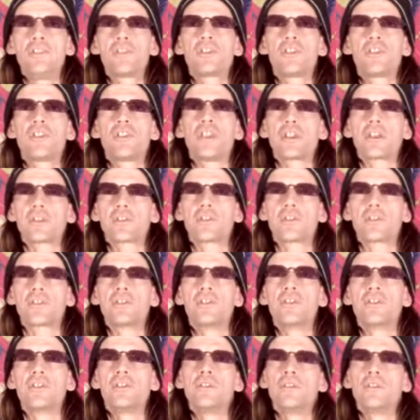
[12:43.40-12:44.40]
6.
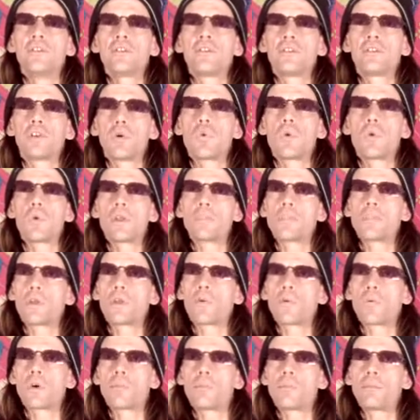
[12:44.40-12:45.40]
So when the
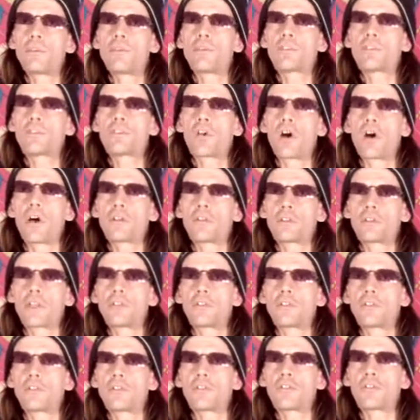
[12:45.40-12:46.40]
woman saw
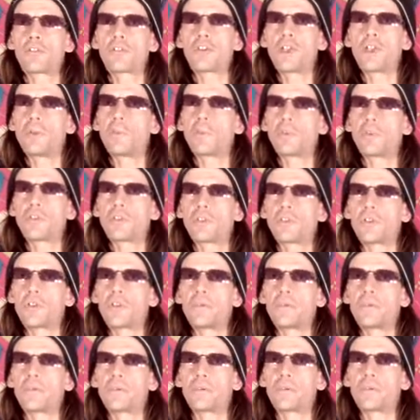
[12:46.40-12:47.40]
that the tree was
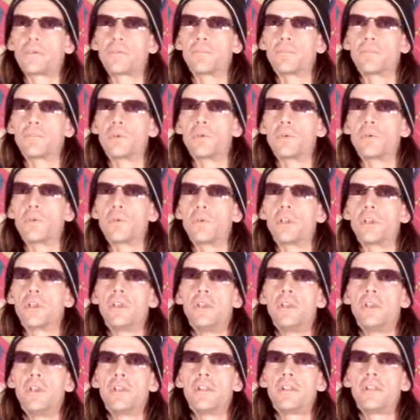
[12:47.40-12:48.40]
good for food,
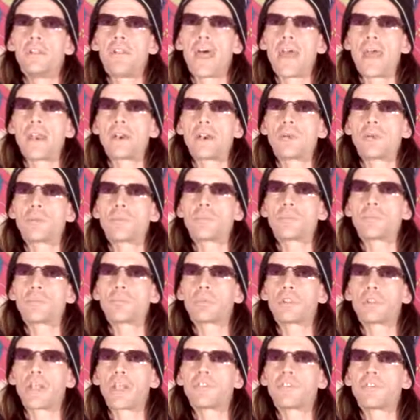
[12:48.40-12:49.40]
that it was
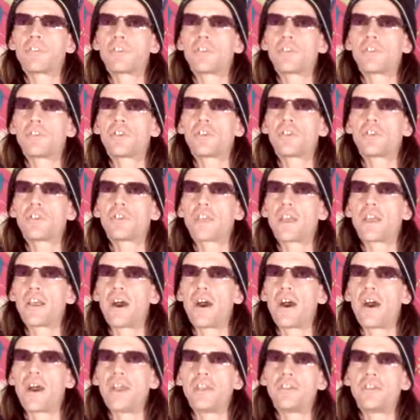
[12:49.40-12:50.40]
pleasant to the
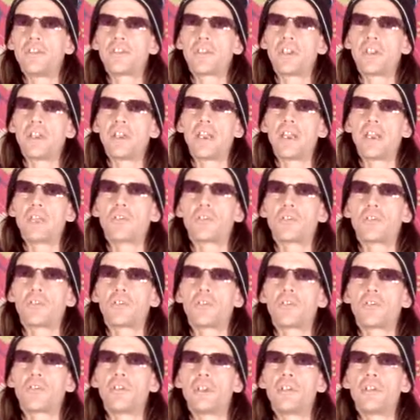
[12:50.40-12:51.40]
eyes, and a
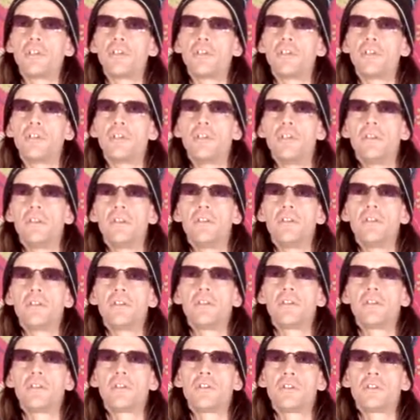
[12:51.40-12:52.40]
tree
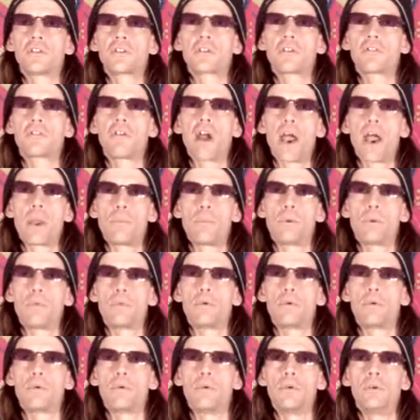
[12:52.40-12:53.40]

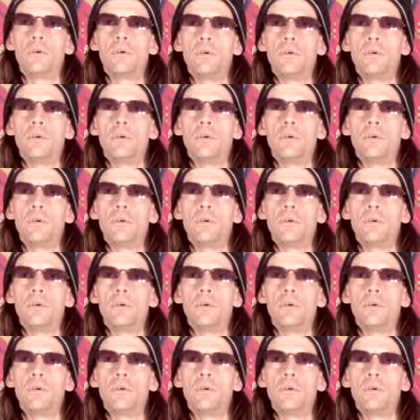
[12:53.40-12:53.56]
describable